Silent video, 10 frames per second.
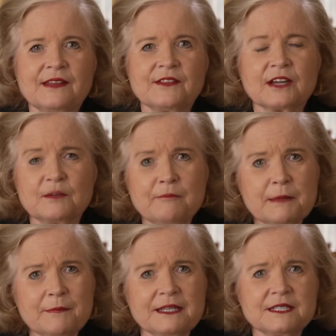the
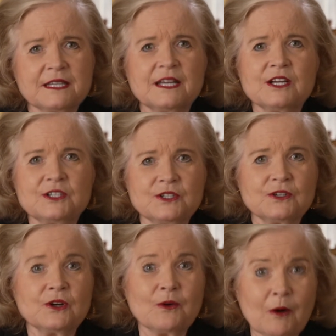commitment
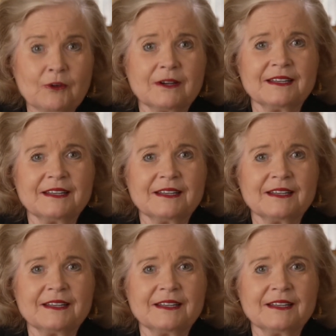to, quote,